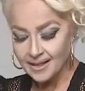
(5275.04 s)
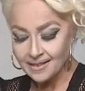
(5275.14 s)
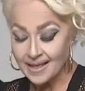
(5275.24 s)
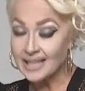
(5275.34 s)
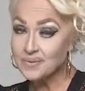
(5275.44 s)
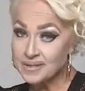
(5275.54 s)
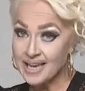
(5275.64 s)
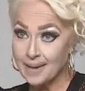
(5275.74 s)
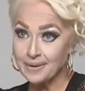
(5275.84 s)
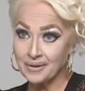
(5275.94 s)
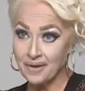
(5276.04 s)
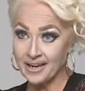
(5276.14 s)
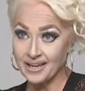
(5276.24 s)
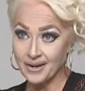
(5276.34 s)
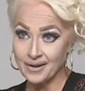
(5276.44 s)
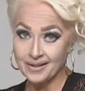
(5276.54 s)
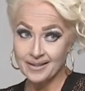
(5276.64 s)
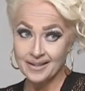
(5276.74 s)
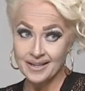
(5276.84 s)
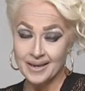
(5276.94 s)
That's what's happening right here.
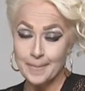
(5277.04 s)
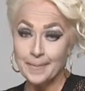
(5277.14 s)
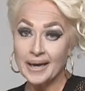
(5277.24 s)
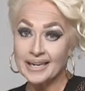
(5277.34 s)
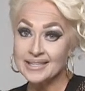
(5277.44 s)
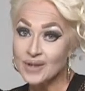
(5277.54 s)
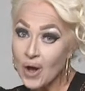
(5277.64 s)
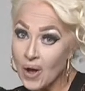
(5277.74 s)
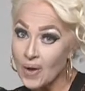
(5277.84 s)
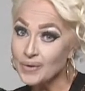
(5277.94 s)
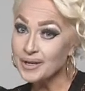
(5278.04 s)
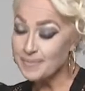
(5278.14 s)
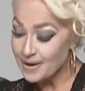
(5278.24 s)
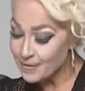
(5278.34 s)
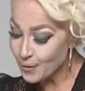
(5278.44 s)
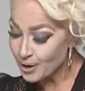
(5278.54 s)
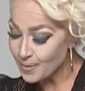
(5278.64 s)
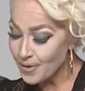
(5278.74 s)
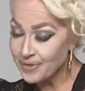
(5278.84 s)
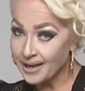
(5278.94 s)
But it's all going to be
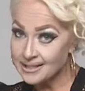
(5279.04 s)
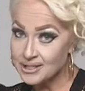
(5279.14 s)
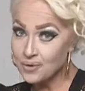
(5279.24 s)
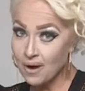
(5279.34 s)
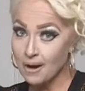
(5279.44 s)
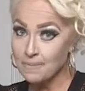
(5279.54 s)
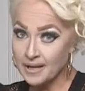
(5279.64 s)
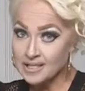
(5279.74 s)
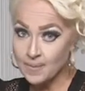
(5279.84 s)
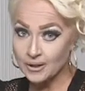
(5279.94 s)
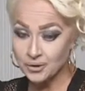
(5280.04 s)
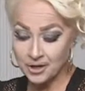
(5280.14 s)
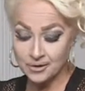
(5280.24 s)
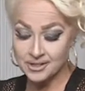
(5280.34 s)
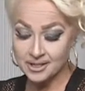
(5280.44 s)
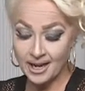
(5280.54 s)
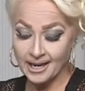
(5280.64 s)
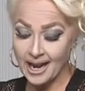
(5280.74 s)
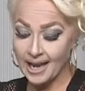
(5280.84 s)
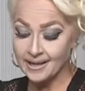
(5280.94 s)
affordable thanks to our big special here tonight.
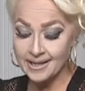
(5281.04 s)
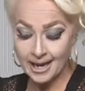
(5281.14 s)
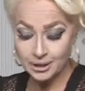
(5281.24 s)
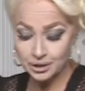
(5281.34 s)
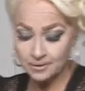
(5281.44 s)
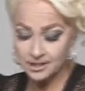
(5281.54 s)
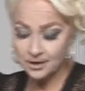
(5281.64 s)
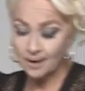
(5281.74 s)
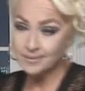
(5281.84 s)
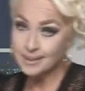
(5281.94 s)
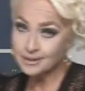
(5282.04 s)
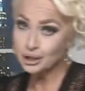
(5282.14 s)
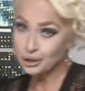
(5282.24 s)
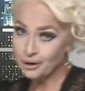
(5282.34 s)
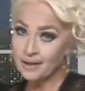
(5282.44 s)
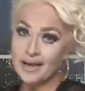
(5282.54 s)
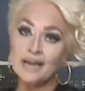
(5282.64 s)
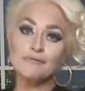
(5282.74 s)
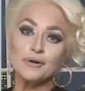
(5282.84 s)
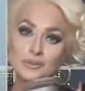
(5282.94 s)
I got to show it to you. I'm tempted to show you on the hand
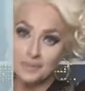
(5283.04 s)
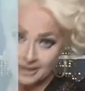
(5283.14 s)
first, but